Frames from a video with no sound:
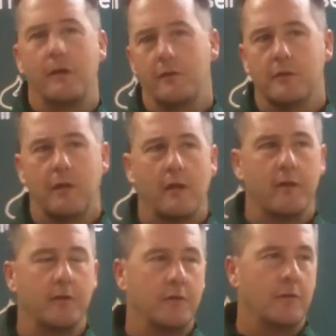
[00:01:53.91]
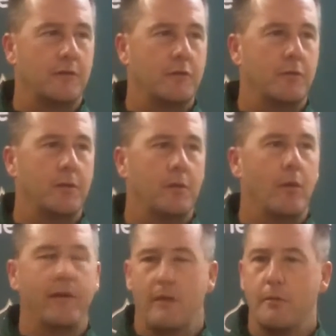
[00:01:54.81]
I think there's a lot of things that go into it, but the
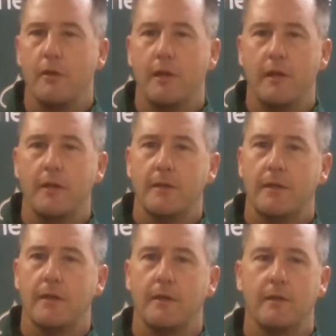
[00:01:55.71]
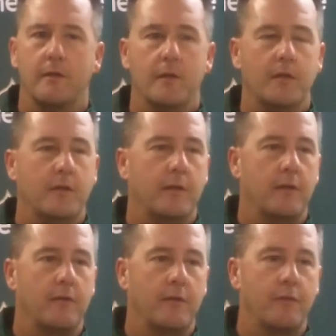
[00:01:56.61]
way they play,
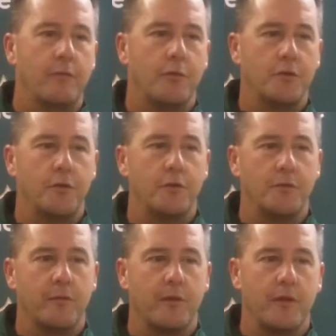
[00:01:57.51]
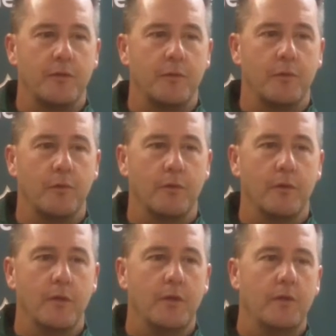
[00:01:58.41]
they force you to do some things. We were
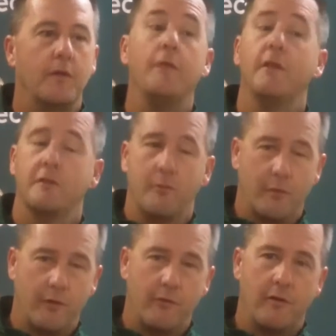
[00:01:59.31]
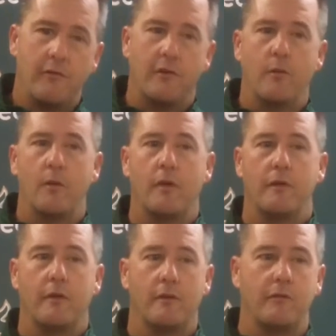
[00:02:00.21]
defensively playing very, very well.
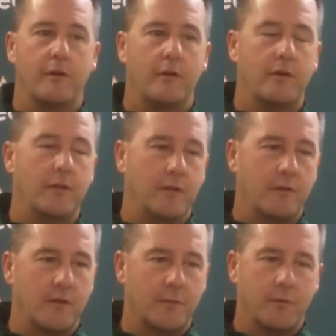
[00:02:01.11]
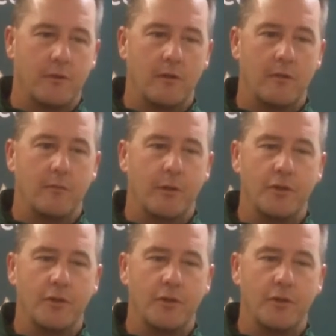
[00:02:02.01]
They're very aggressive with their